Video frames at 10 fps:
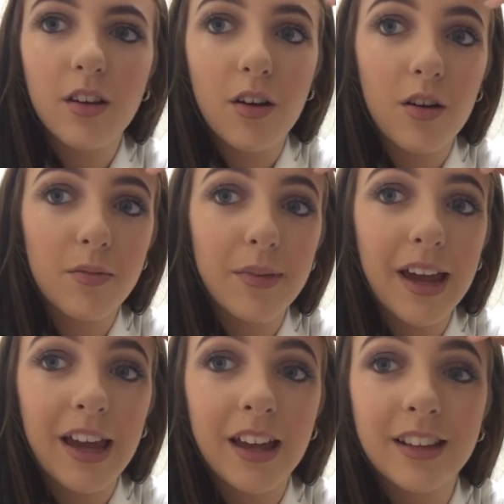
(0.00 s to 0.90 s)
Oh
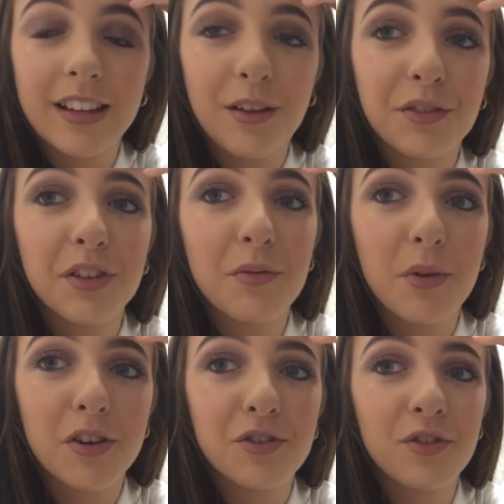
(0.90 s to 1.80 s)
man, that was an
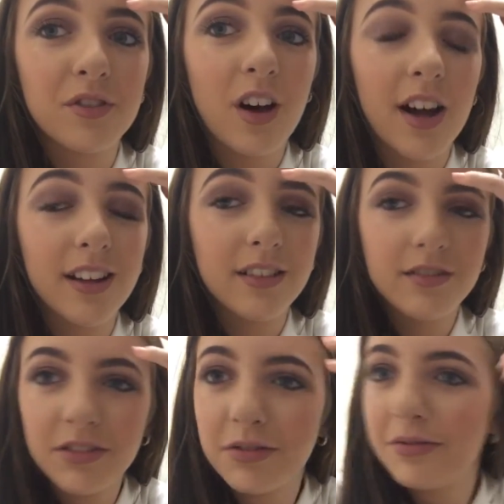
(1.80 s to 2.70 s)
emotional night.
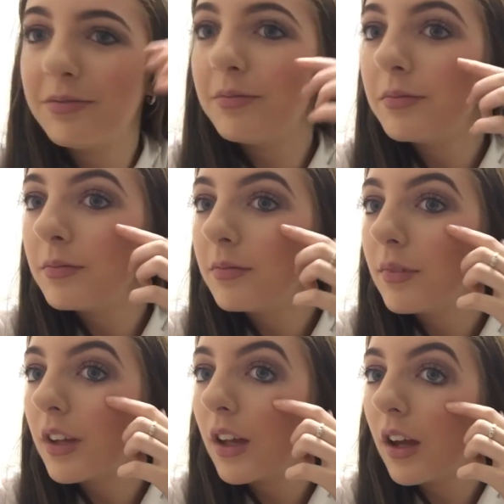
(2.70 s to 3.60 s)
I'm
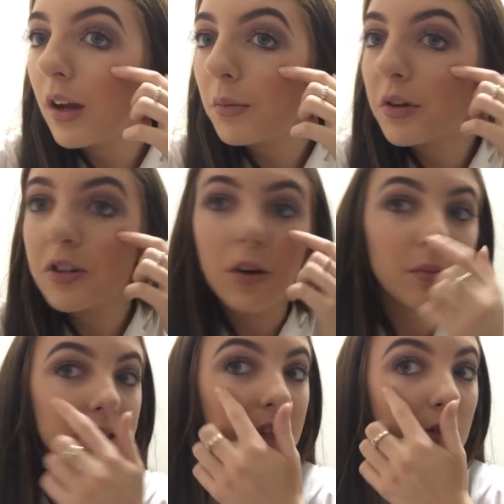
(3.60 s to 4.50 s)
pretty sure I'm
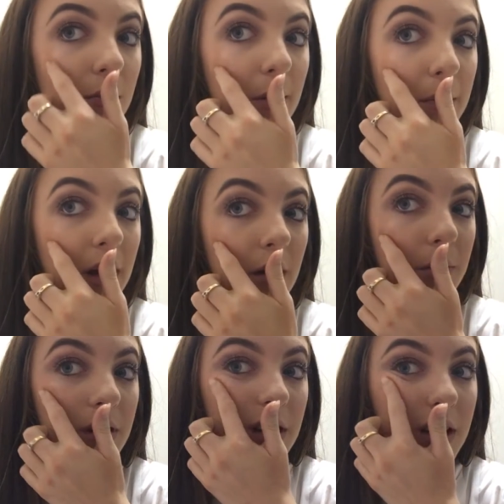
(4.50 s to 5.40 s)
missing all my makeup
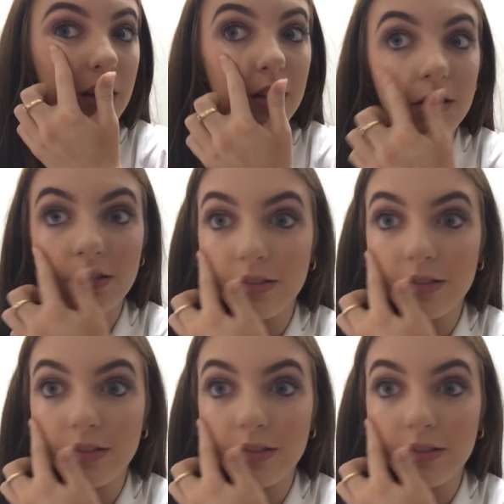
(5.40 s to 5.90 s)
under here.